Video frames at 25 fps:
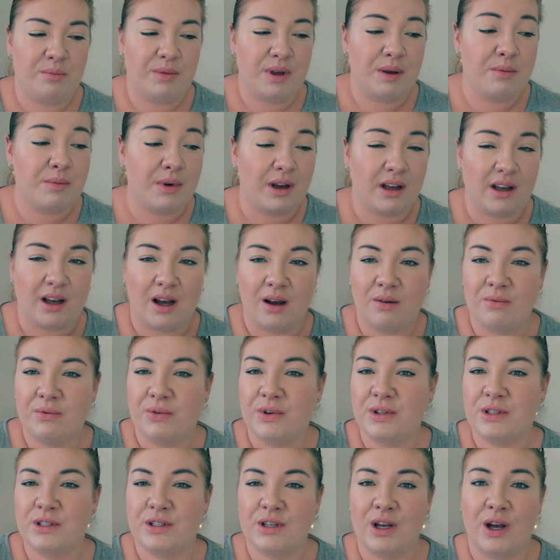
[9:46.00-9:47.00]
in my
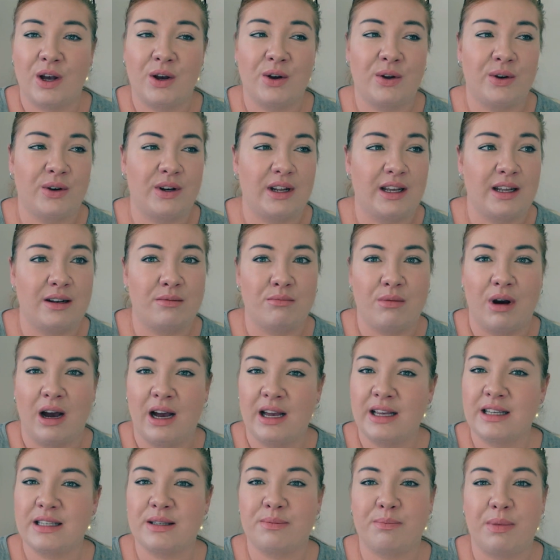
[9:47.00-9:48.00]
comfort zone, in
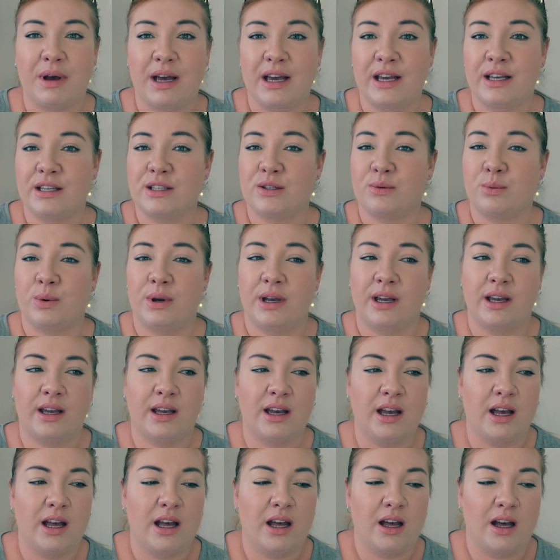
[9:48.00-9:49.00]
my space where
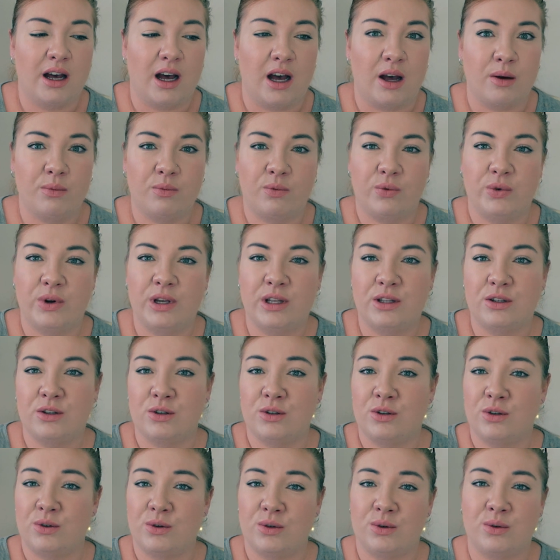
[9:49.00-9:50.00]
I'm free to
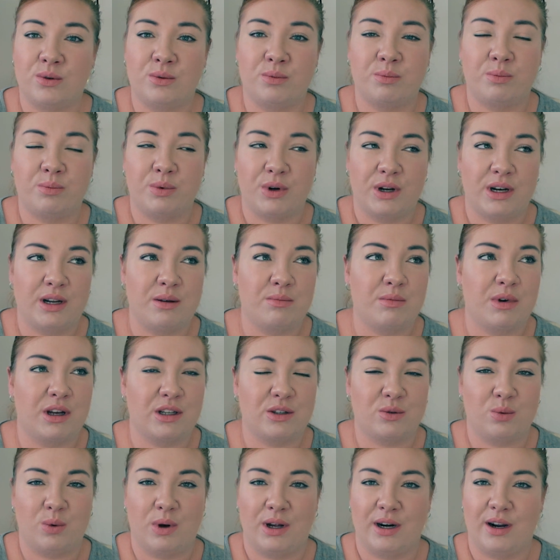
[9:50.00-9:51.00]
do pretty
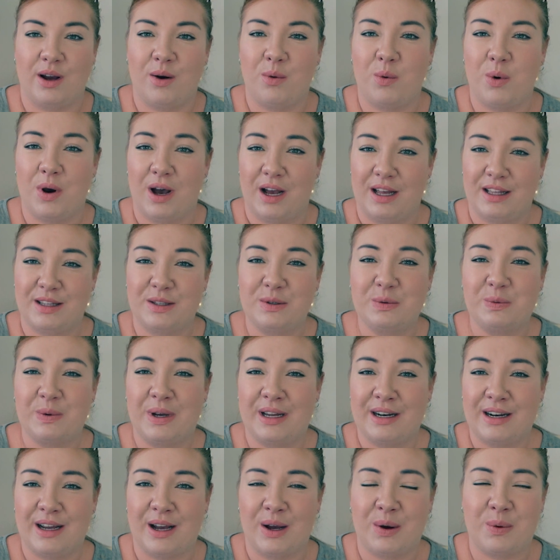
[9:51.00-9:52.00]
much what I want
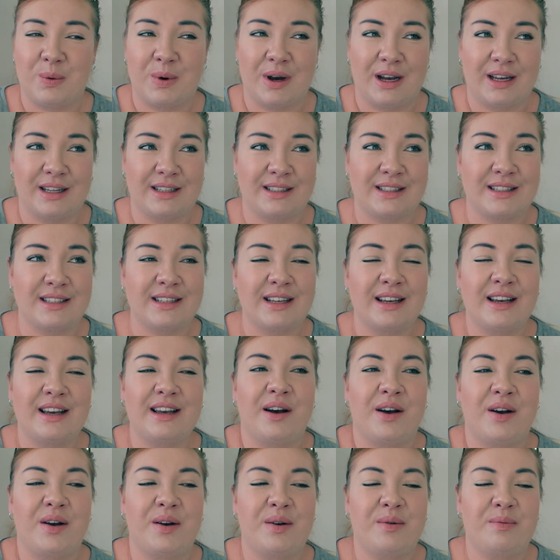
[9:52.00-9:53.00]
when I want,
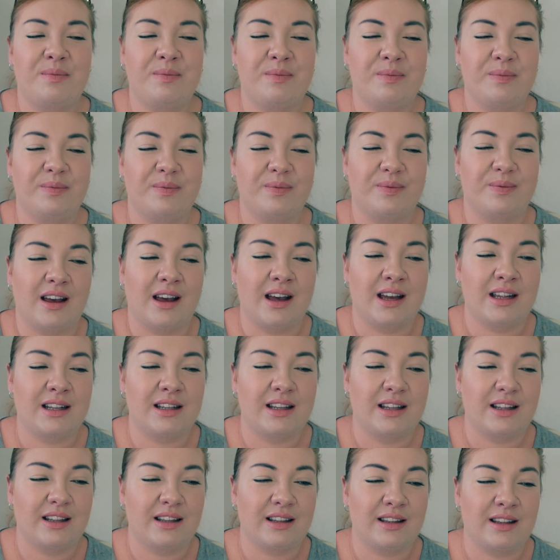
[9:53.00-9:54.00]
and
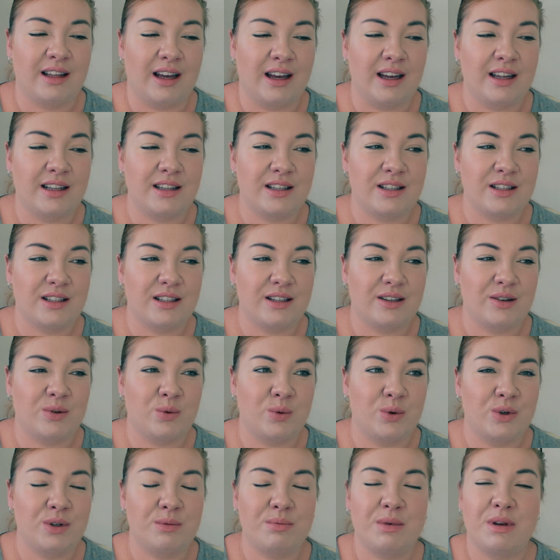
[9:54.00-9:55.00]
that
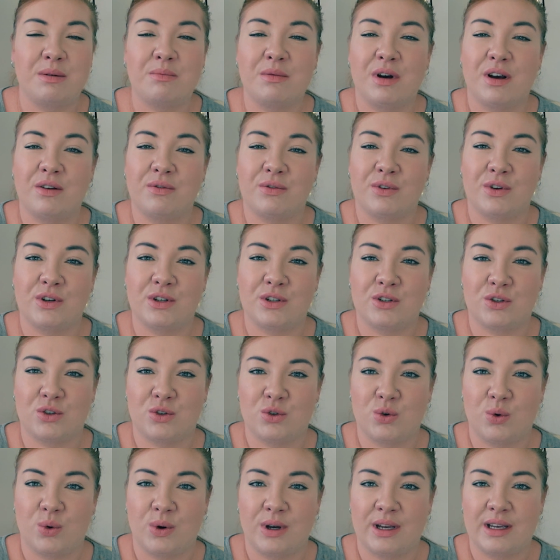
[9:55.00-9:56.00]
would be my first
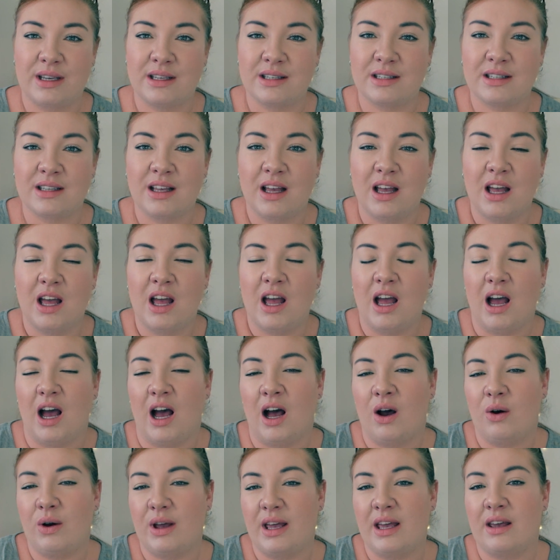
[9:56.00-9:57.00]
choice.
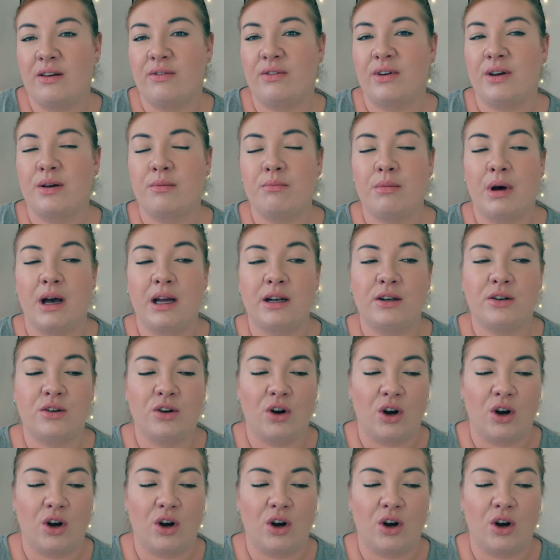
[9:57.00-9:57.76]
However, my